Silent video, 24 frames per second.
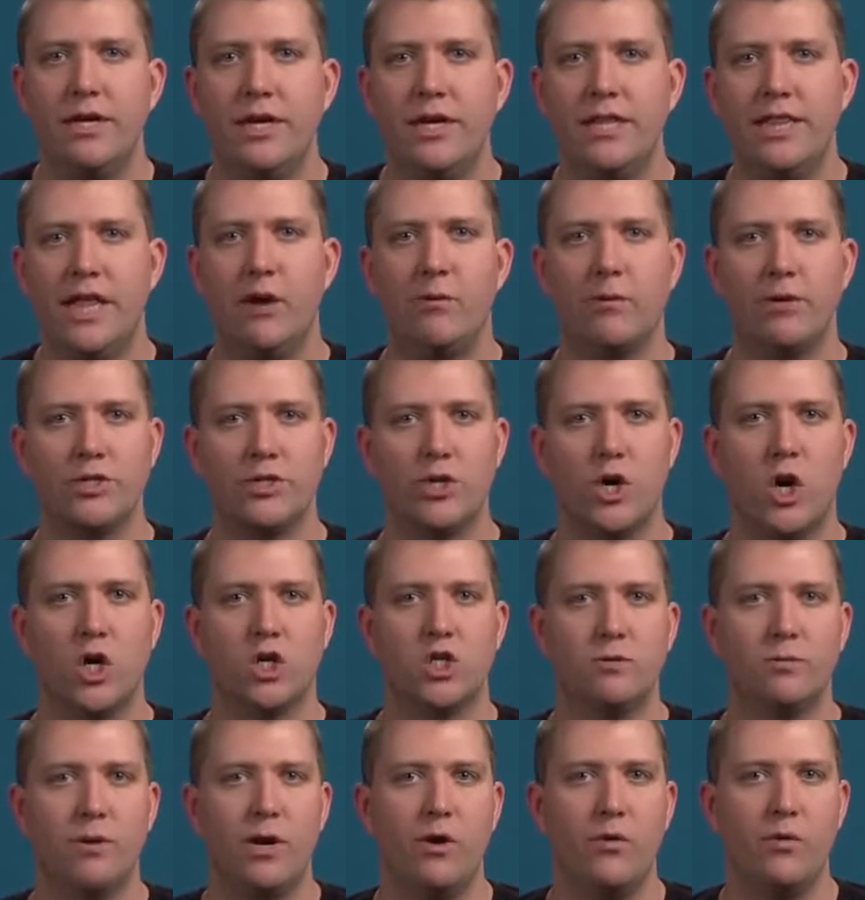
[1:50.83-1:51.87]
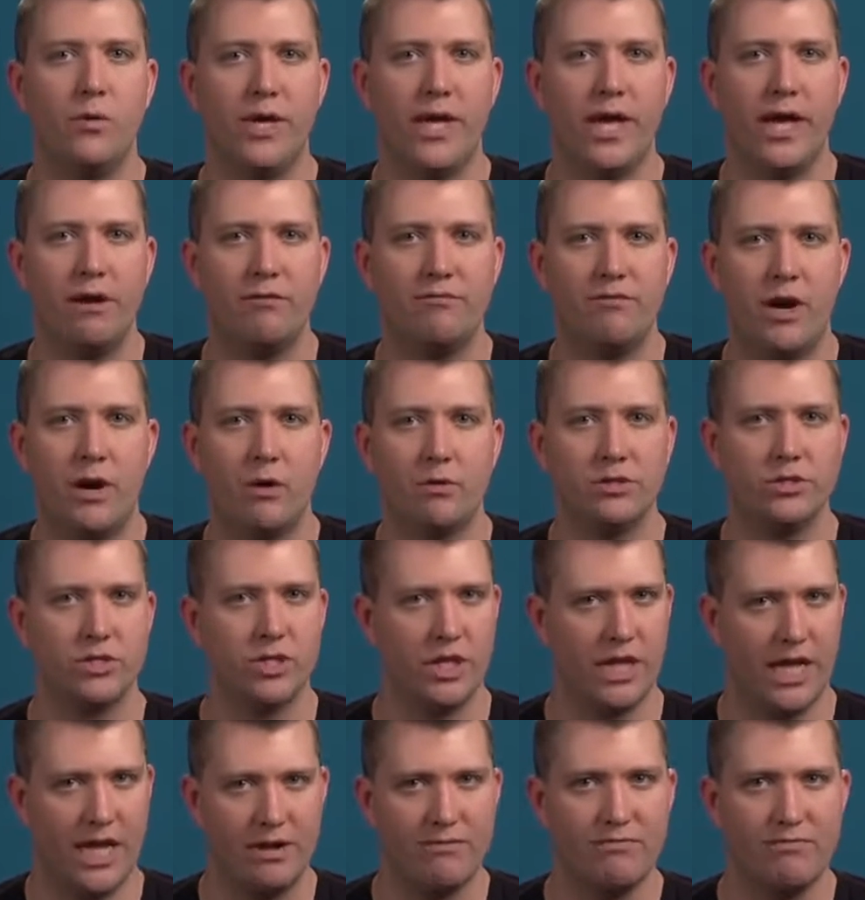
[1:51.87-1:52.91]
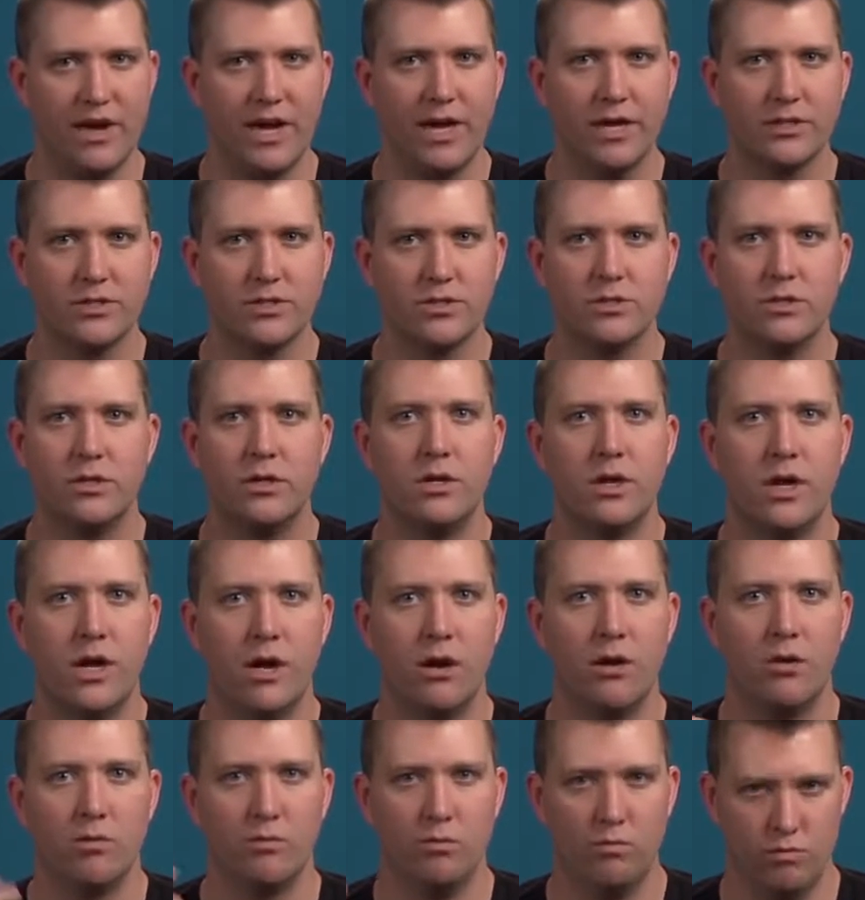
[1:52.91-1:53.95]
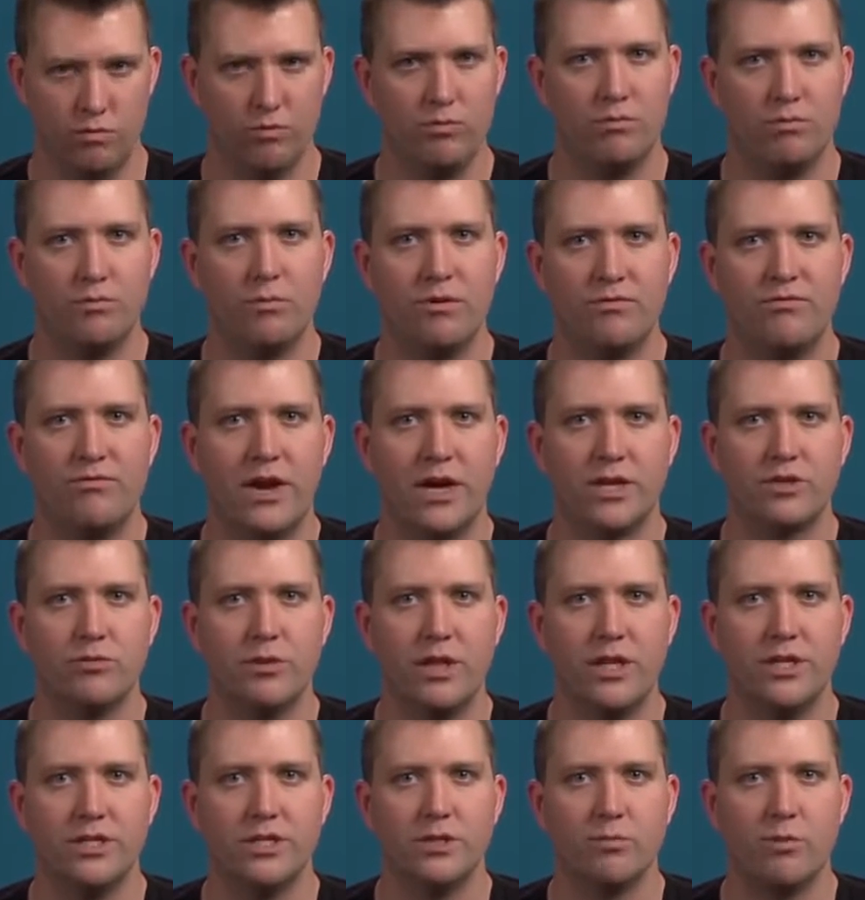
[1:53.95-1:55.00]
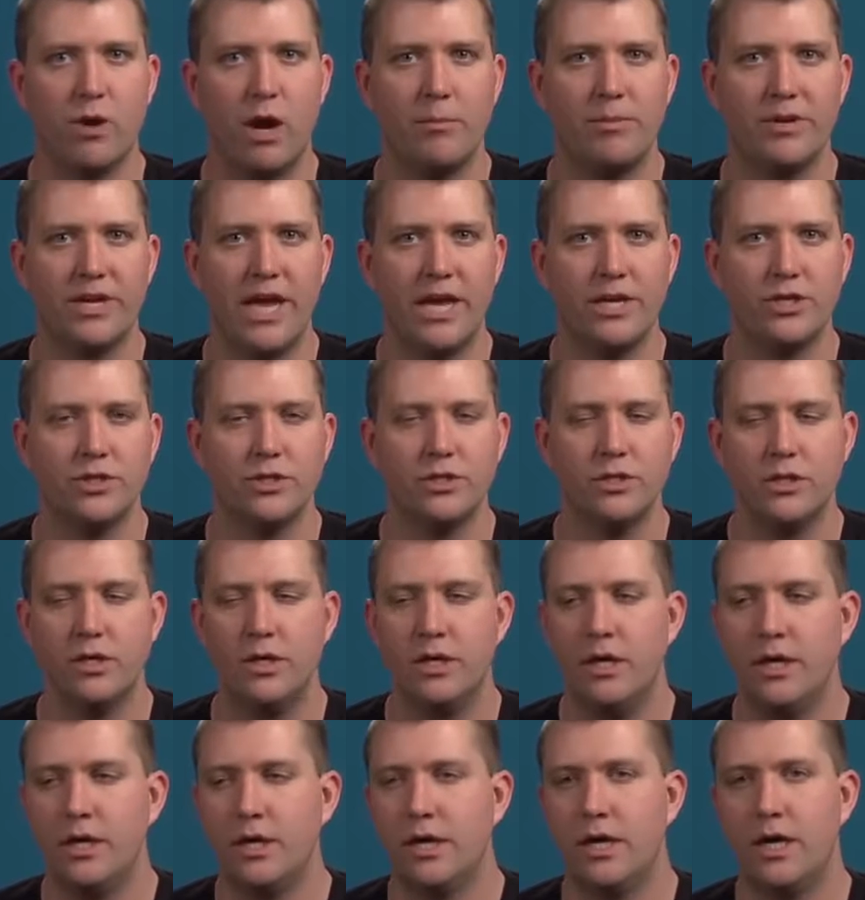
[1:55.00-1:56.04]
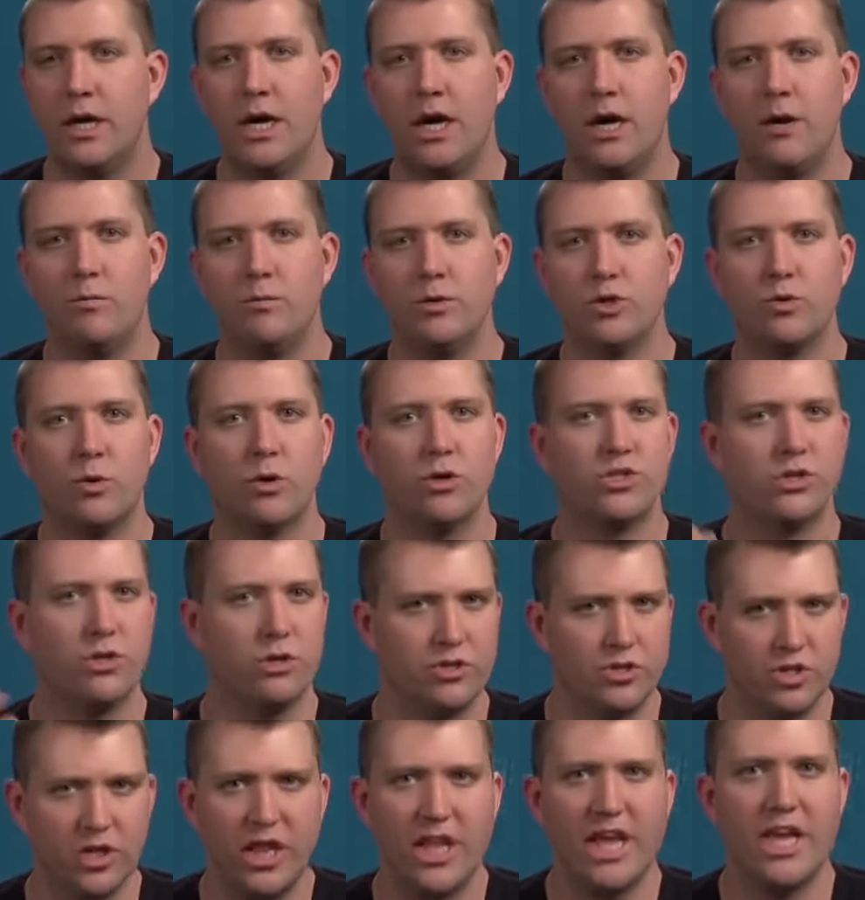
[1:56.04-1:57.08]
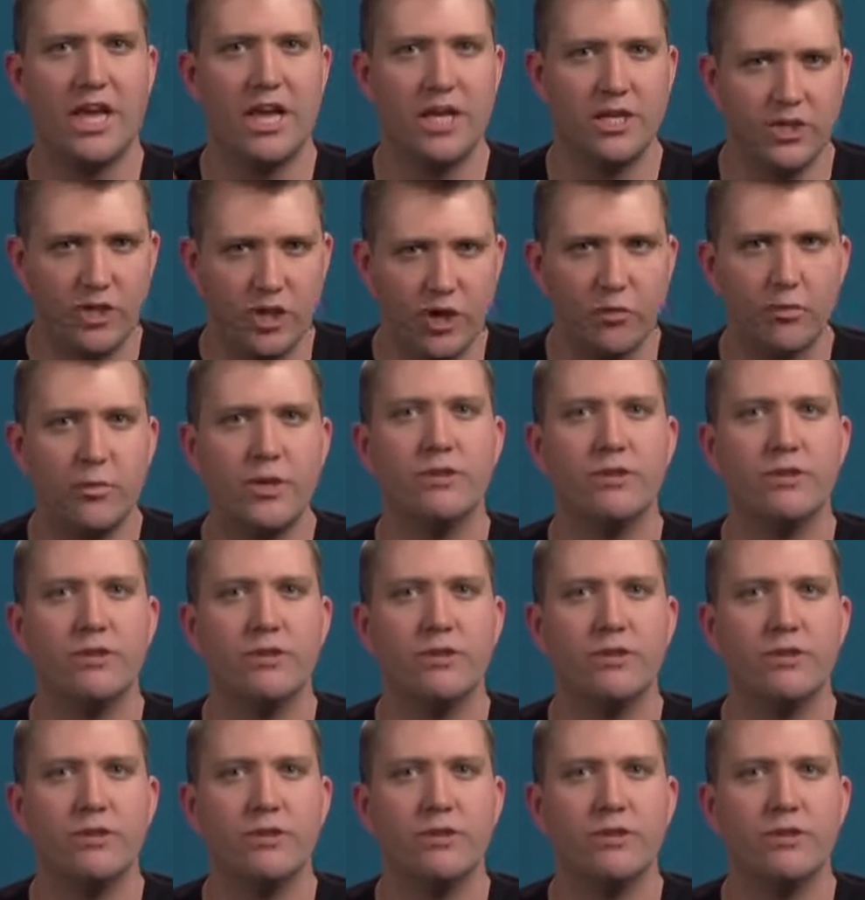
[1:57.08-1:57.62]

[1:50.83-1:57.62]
In that we talked about, we have our delay effects, our effects related to propagation, which was our delays and our